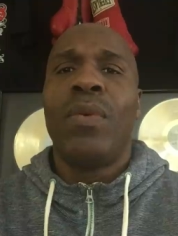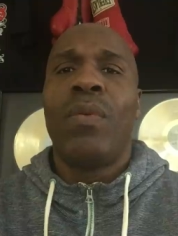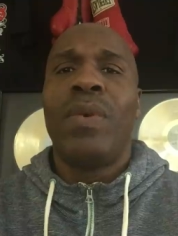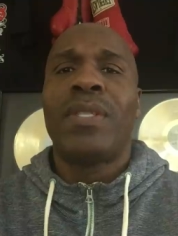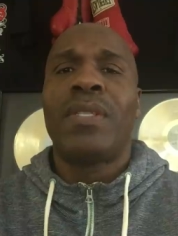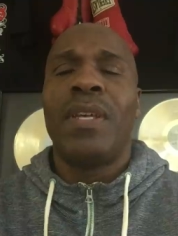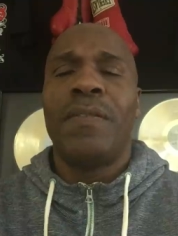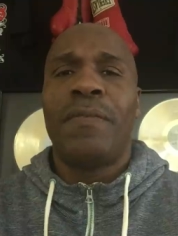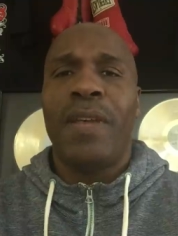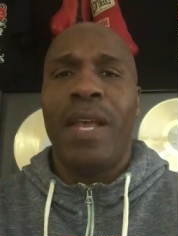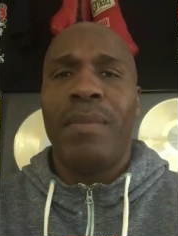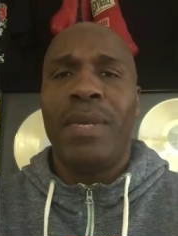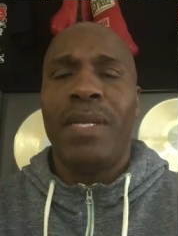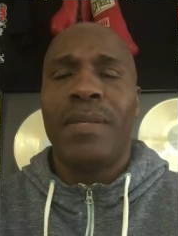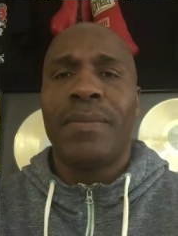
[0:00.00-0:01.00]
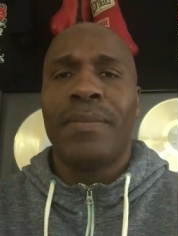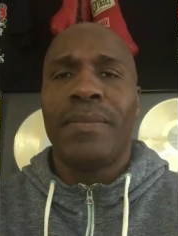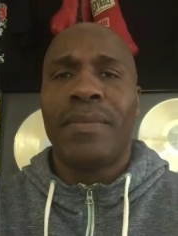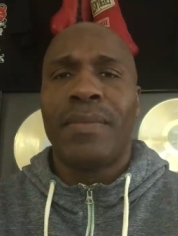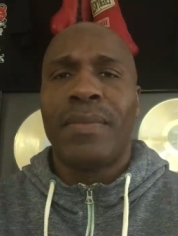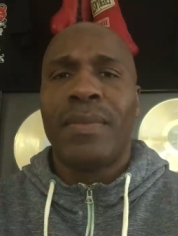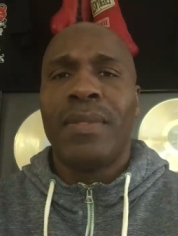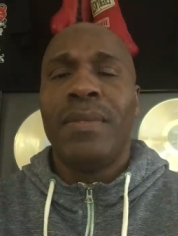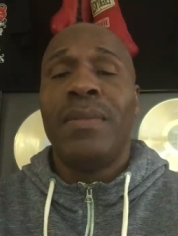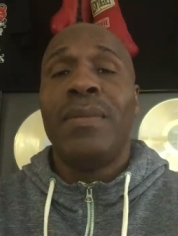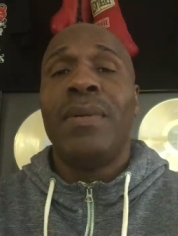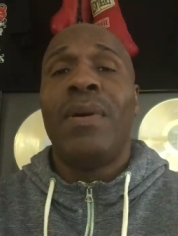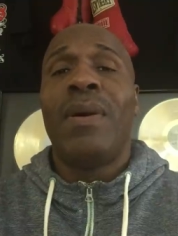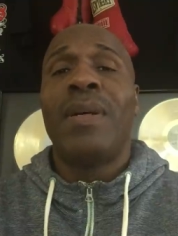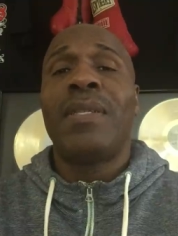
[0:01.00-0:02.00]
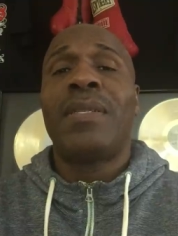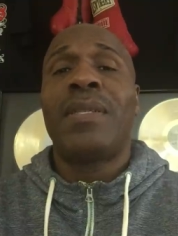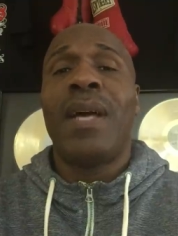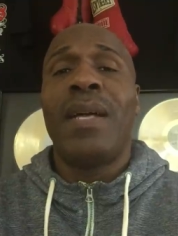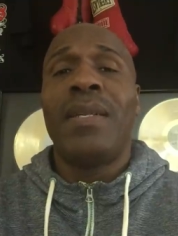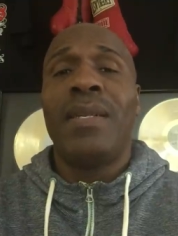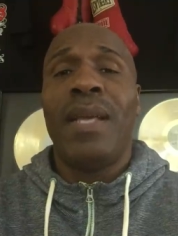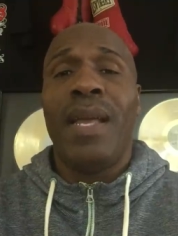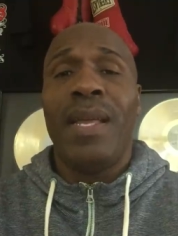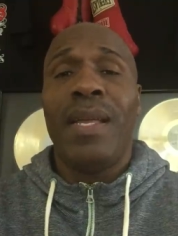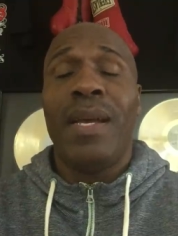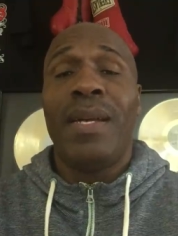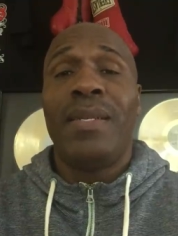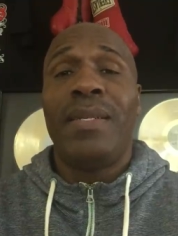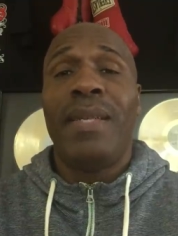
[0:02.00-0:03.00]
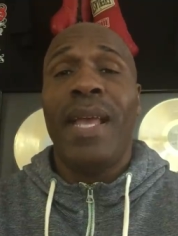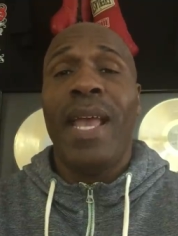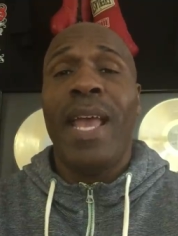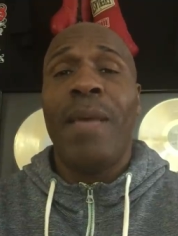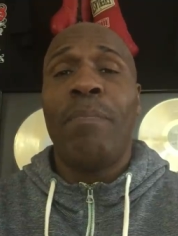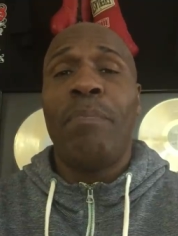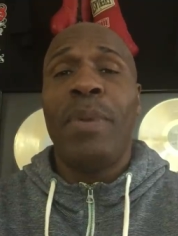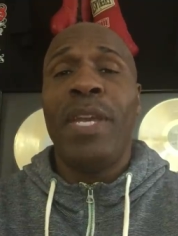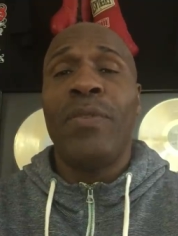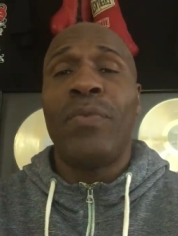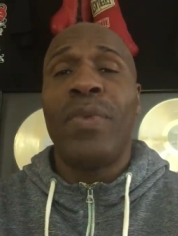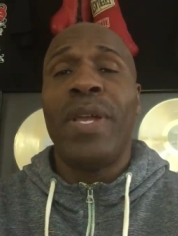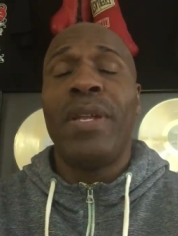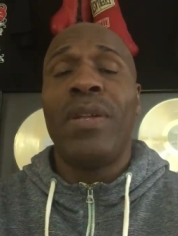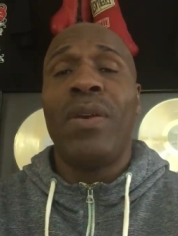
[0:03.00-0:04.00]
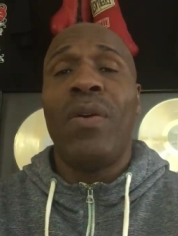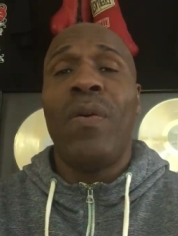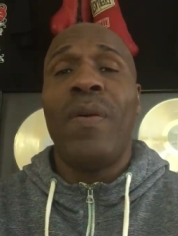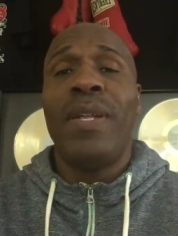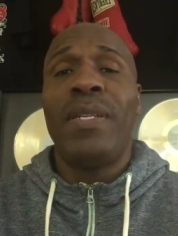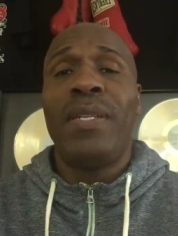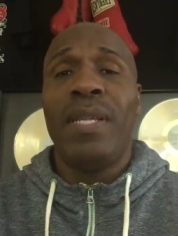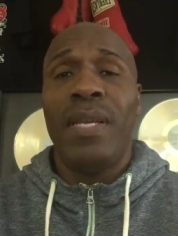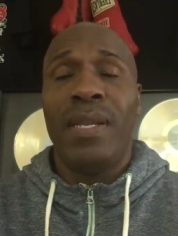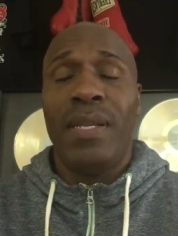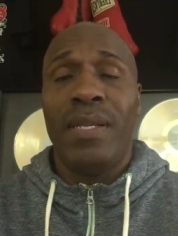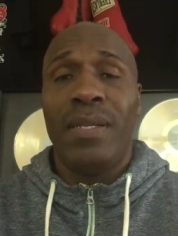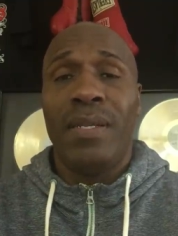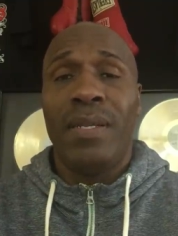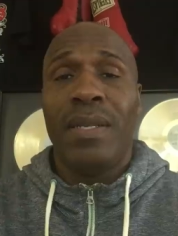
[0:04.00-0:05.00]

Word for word: What's up, family? On Sunday, a deadbeat rent on tenant